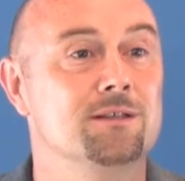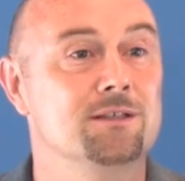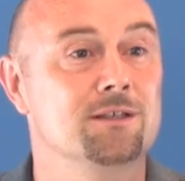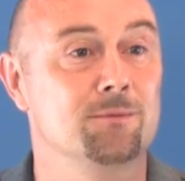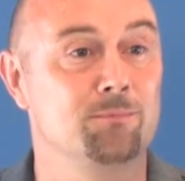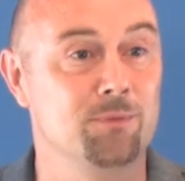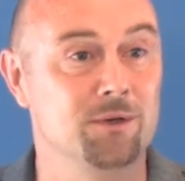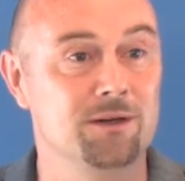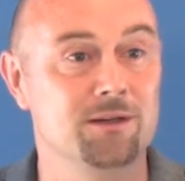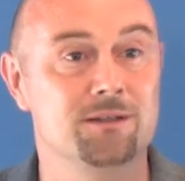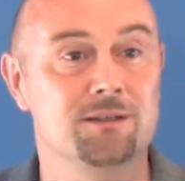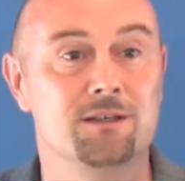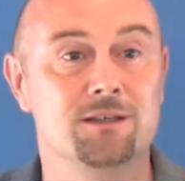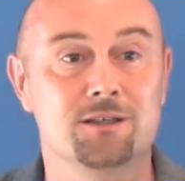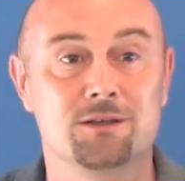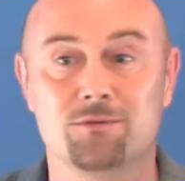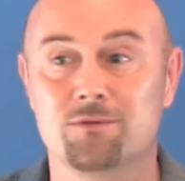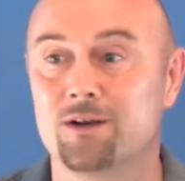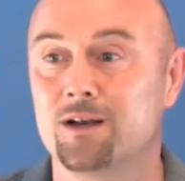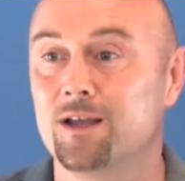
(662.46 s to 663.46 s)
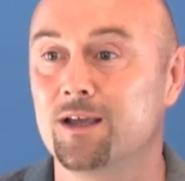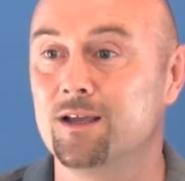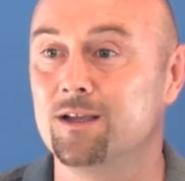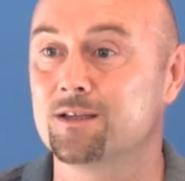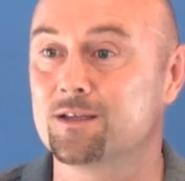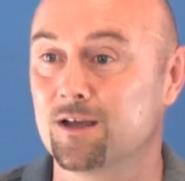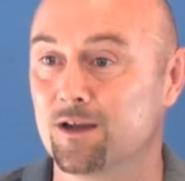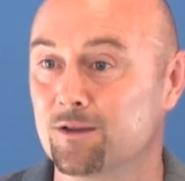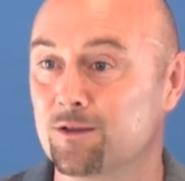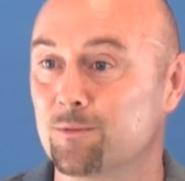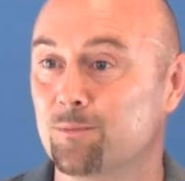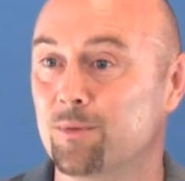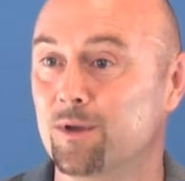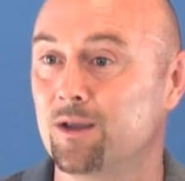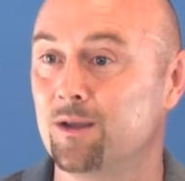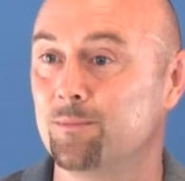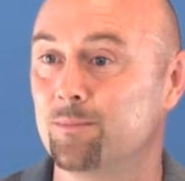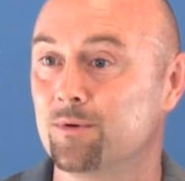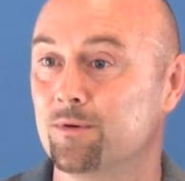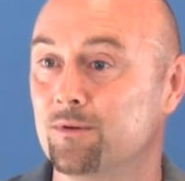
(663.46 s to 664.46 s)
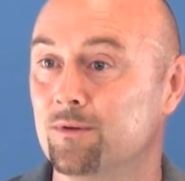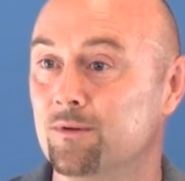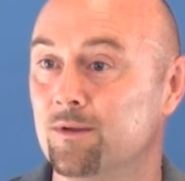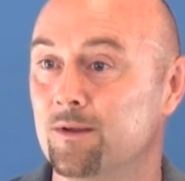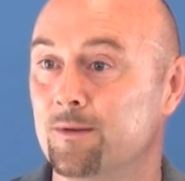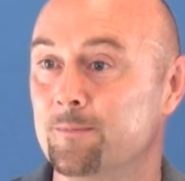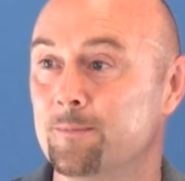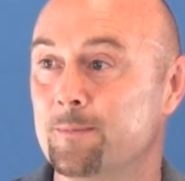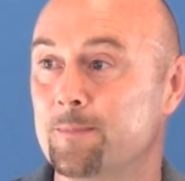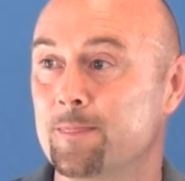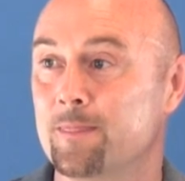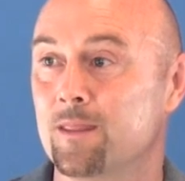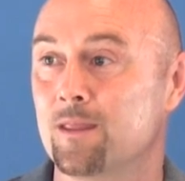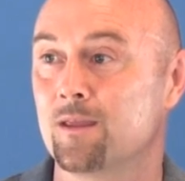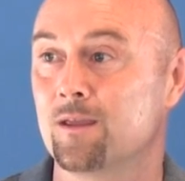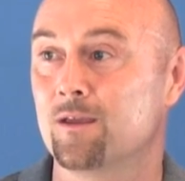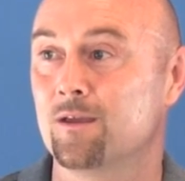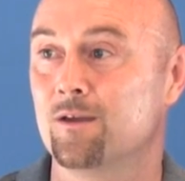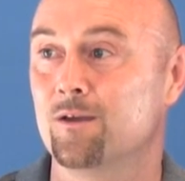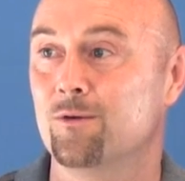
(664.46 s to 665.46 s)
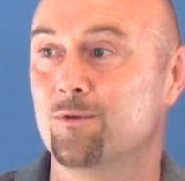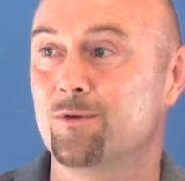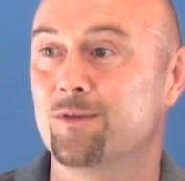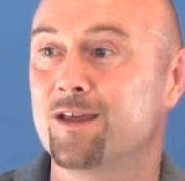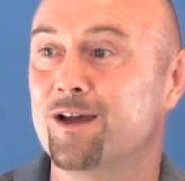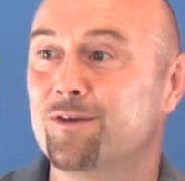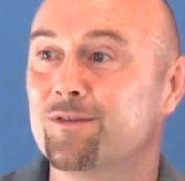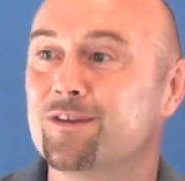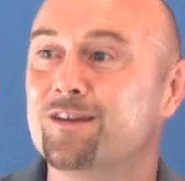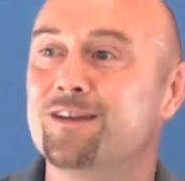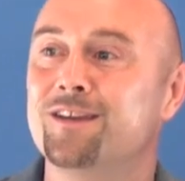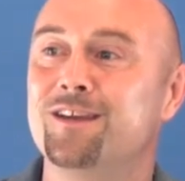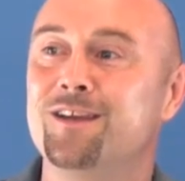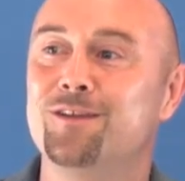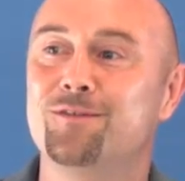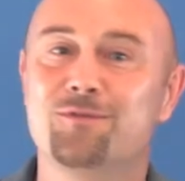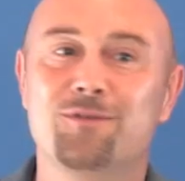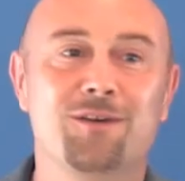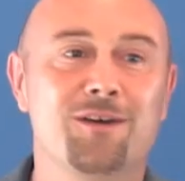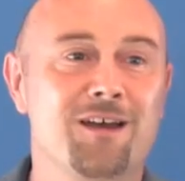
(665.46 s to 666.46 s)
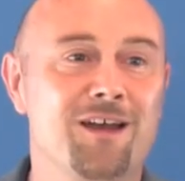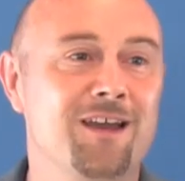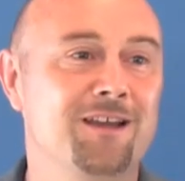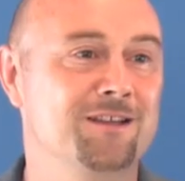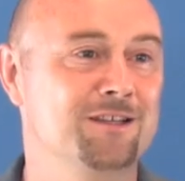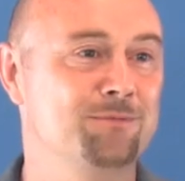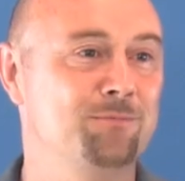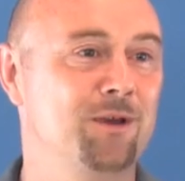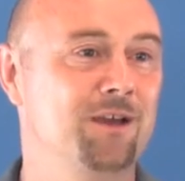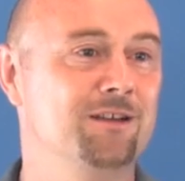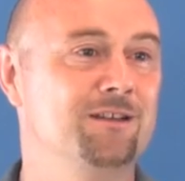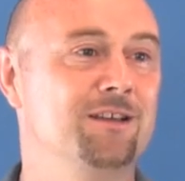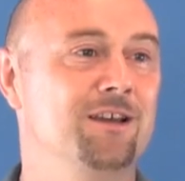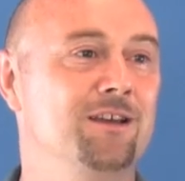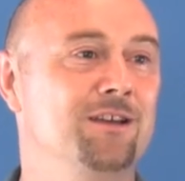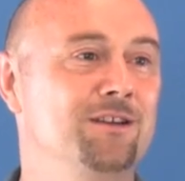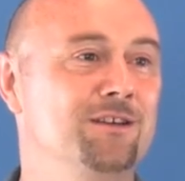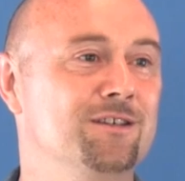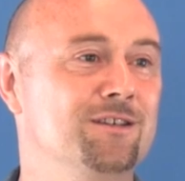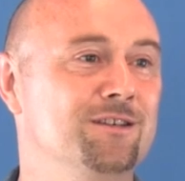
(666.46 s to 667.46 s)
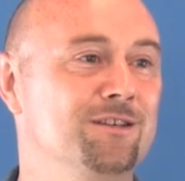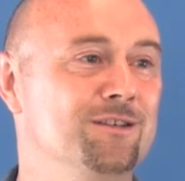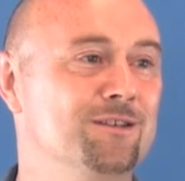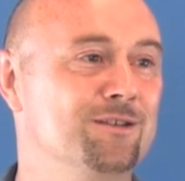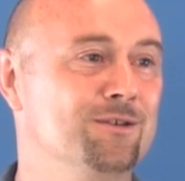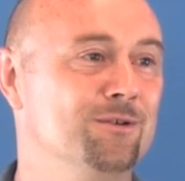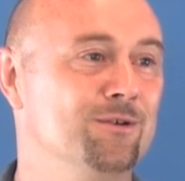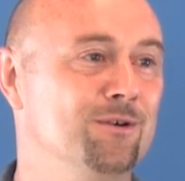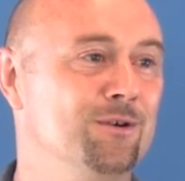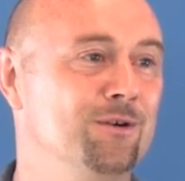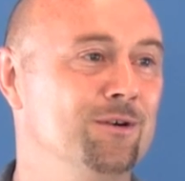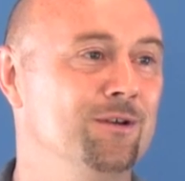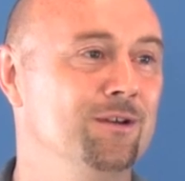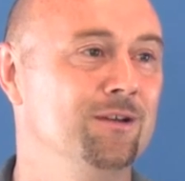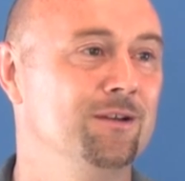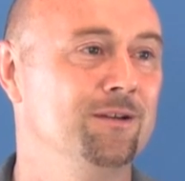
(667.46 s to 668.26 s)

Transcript: this ability to relate to other people without the need for expectations or